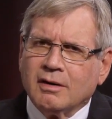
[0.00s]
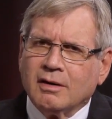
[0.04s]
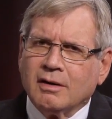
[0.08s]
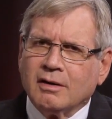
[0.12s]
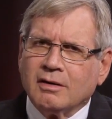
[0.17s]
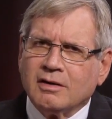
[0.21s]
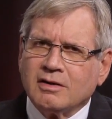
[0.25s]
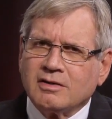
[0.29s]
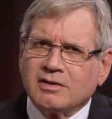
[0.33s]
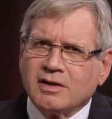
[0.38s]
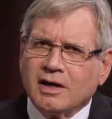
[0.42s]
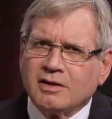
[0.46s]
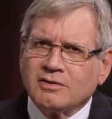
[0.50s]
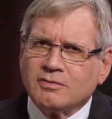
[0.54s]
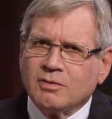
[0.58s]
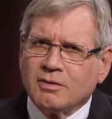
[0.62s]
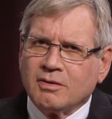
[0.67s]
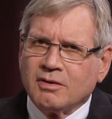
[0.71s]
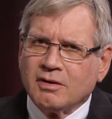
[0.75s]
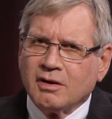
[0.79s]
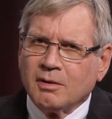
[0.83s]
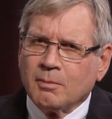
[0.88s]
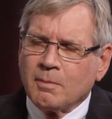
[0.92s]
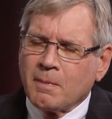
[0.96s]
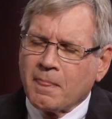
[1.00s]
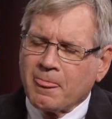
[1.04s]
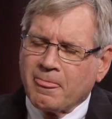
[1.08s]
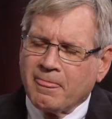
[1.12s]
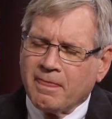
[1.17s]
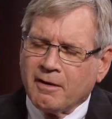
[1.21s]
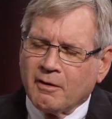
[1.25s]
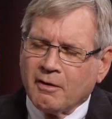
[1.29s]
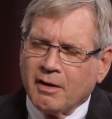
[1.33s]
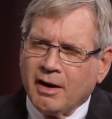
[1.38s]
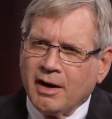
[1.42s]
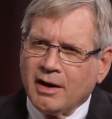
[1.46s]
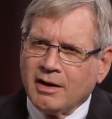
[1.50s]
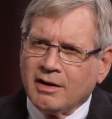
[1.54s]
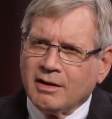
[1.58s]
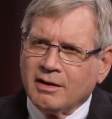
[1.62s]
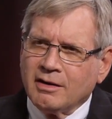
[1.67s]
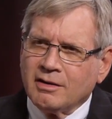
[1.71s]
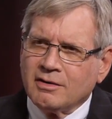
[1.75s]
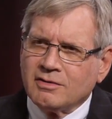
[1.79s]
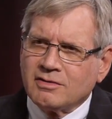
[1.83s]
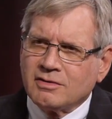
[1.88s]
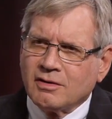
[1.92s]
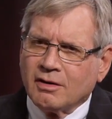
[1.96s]
discuss with them their
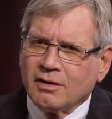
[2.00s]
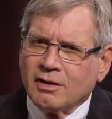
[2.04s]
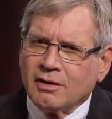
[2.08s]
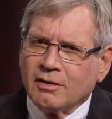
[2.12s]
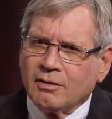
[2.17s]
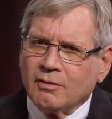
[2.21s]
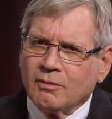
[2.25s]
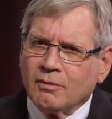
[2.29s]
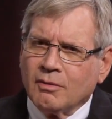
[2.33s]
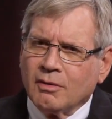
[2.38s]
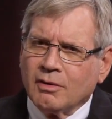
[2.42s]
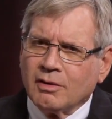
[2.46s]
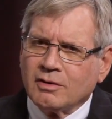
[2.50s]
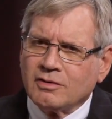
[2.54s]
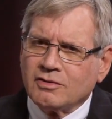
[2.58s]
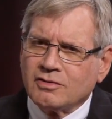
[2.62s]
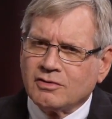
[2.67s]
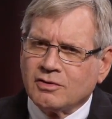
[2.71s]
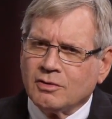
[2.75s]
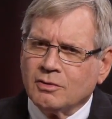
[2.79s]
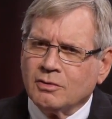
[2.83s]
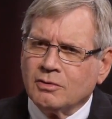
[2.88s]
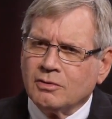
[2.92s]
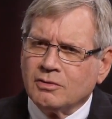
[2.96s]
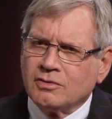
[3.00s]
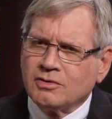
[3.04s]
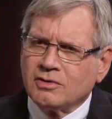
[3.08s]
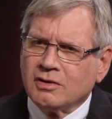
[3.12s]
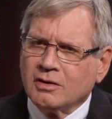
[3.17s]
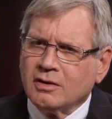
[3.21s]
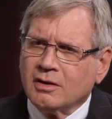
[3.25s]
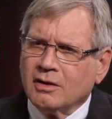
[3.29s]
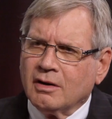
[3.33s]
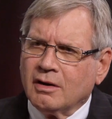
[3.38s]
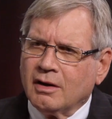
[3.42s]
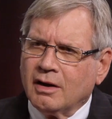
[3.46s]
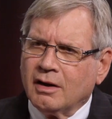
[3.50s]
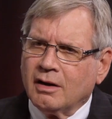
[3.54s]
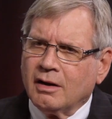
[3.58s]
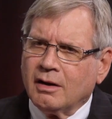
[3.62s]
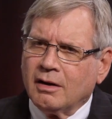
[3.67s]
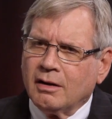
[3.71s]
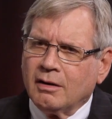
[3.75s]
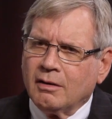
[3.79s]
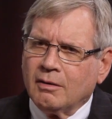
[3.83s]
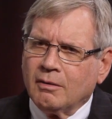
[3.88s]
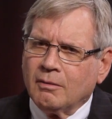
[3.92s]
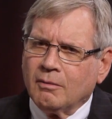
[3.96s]
ideas on schools,
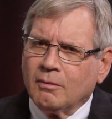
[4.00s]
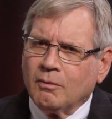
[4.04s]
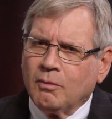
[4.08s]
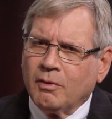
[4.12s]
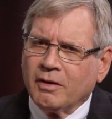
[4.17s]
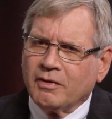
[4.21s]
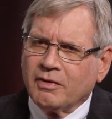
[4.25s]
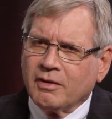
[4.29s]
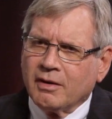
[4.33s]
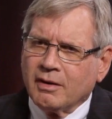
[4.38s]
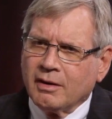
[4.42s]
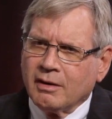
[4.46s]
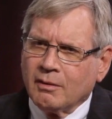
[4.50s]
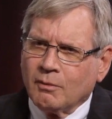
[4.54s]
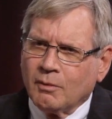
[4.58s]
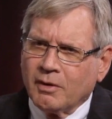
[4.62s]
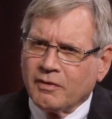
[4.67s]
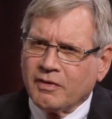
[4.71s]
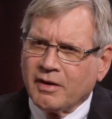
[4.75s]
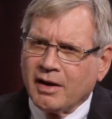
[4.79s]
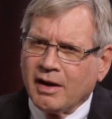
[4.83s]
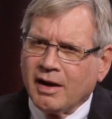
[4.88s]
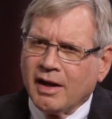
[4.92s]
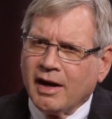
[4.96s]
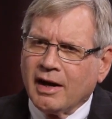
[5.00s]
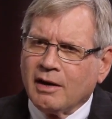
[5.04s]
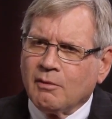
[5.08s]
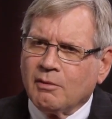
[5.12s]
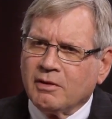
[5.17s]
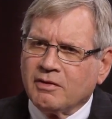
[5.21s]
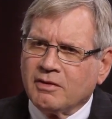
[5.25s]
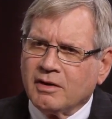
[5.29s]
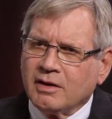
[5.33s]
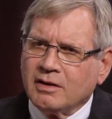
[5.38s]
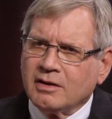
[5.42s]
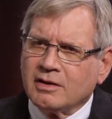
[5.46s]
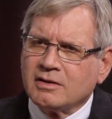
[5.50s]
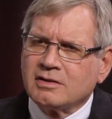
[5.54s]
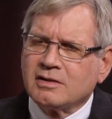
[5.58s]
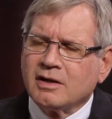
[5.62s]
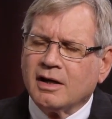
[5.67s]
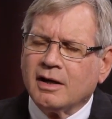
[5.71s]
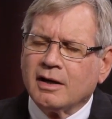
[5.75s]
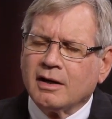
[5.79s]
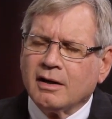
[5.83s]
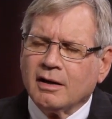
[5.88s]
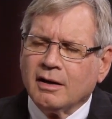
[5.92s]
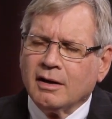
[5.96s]
what they like, what they
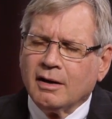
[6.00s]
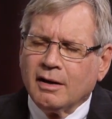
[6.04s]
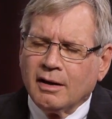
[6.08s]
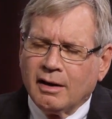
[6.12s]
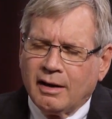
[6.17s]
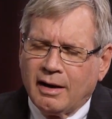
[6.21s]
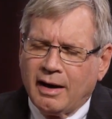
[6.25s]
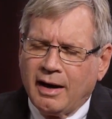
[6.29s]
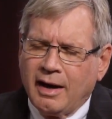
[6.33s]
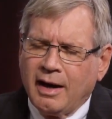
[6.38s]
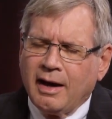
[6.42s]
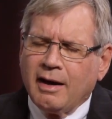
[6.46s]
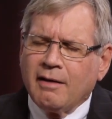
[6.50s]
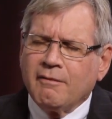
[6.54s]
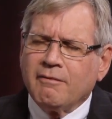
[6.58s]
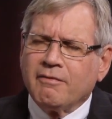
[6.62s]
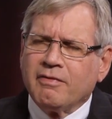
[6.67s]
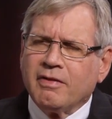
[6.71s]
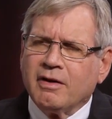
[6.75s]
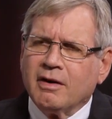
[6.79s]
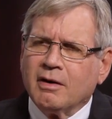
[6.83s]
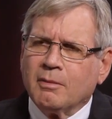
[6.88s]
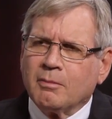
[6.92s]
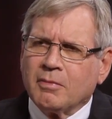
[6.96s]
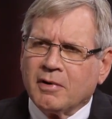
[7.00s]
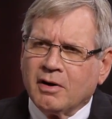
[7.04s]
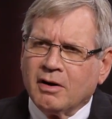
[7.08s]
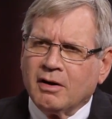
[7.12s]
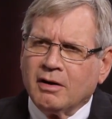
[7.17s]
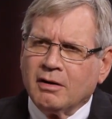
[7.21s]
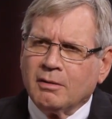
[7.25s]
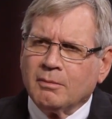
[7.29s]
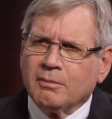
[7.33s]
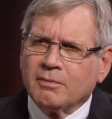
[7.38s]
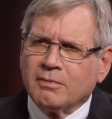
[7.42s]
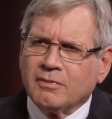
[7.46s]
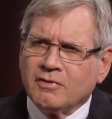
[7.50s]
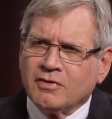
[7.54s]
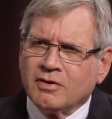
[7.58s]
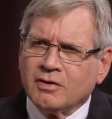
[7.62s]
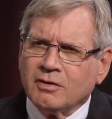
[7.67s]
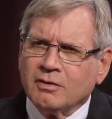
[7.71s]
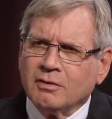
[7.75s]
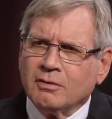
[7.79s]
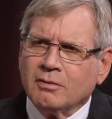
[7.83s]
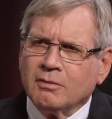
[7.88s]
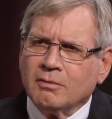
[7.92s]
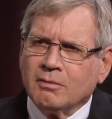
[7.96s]
dislike. Have them come
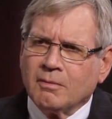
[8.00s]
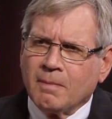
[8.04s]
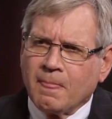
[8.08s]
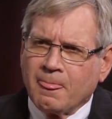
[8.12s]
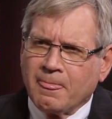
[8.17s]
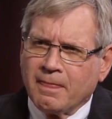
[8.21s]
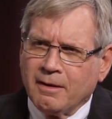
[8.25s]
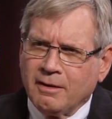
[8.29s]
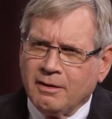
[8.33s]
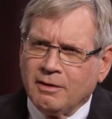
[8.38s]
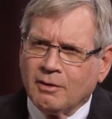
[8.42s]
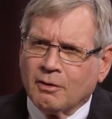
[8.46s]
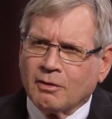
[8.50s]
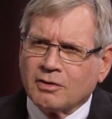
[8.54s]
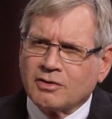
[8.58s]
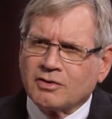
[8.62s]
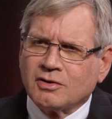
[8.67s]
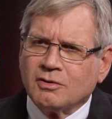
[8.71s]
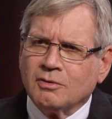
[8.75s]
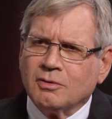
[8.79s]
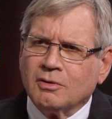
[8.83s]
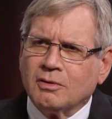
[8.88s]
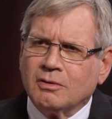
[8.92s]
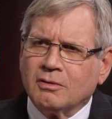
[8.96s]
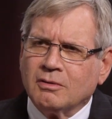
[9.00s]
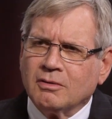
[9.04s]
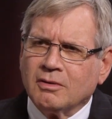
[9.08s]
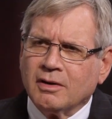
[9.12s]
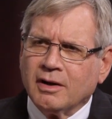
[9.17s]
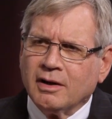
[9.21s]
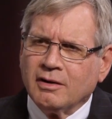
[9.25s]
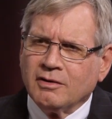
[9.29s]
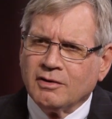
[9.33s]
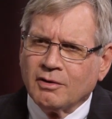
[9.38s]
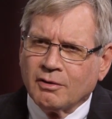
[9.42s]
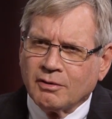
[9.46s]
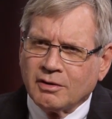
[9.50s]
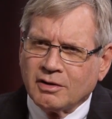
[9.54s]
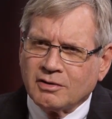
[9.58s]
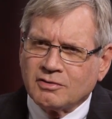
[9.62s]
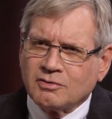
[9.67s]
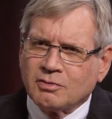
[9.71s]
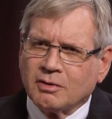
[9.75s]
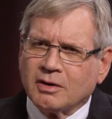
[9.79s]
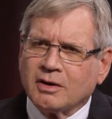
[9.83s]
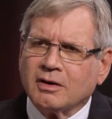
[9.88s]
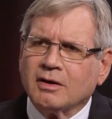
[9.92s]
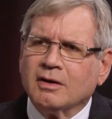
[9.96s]
to your school in your
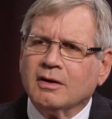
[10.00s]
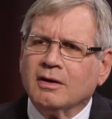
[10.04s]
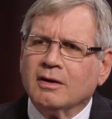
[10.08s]
district.